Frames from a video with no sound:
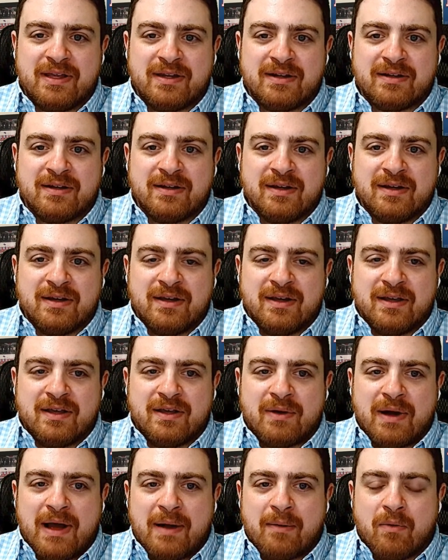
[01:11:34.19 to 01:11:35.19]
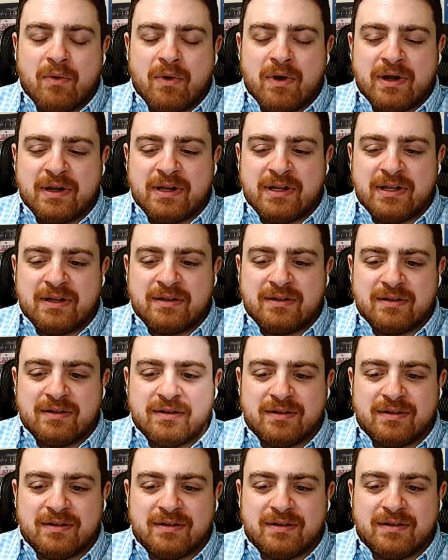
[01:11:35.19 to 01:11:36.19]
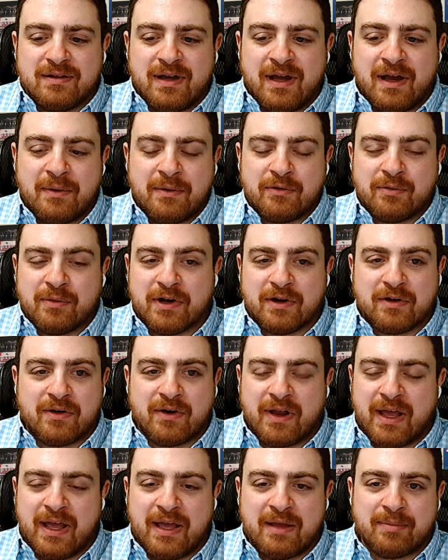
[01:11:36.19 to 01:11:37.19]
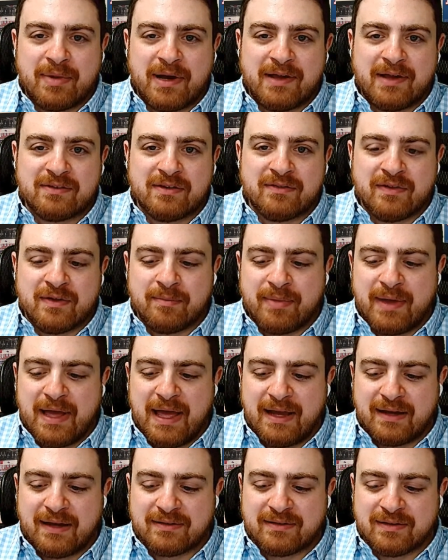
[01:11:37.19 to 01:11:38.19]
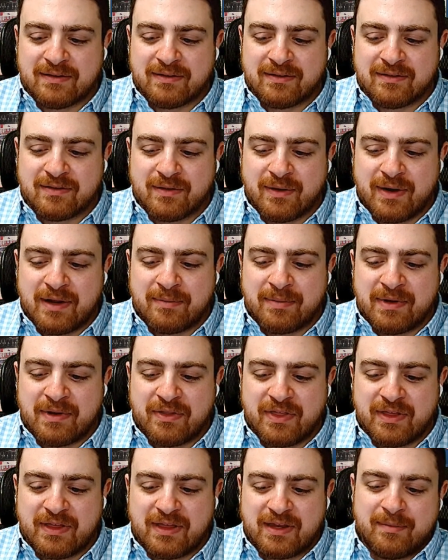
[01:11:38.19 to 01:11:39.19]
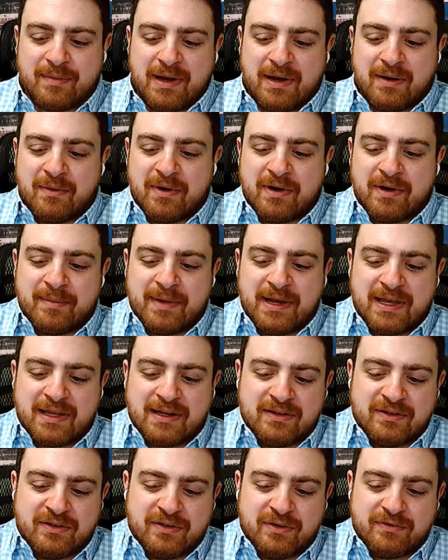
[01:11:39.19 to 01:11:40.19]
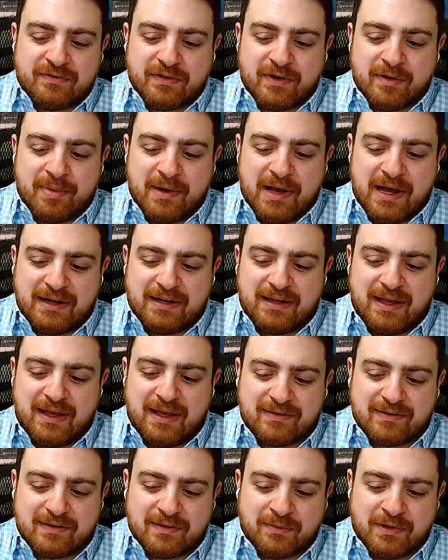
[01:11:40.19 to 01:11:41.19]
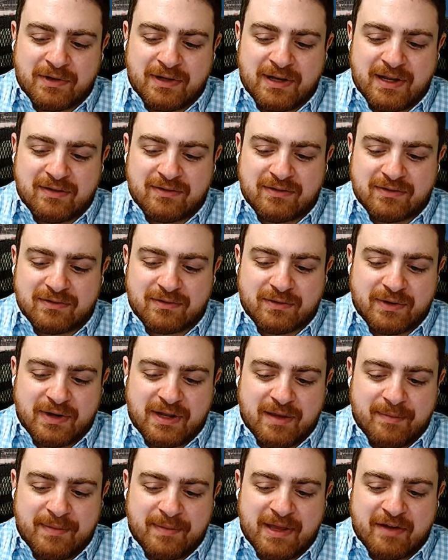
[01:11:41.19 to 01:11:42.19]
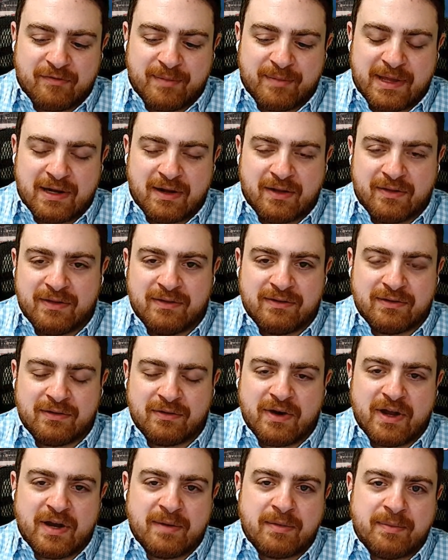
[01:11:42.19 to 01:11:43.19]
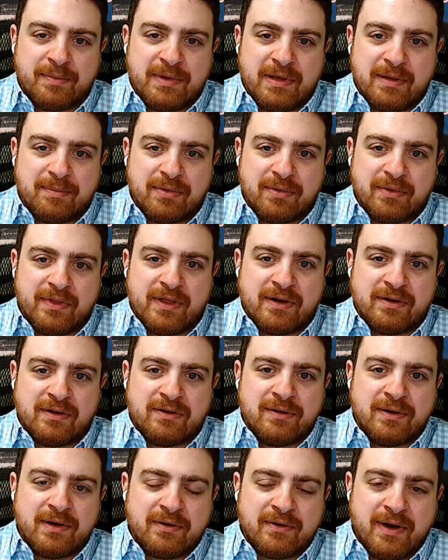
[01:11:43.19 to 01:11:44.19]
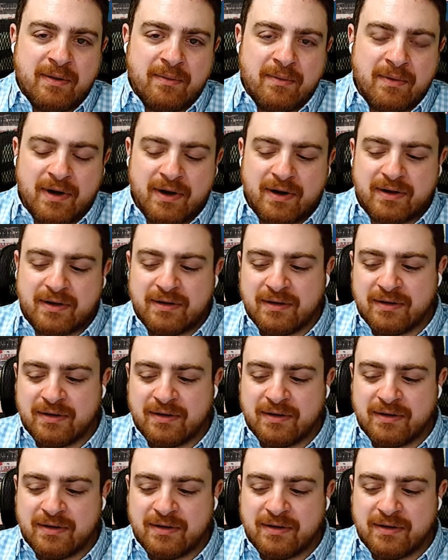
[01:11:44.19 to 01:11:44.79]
And, I always want to create positive impact. And so I'd been thinking about what am I going to do for a podcast. And one day it just sort of hit me. I've met all these incredible people that are doing great work.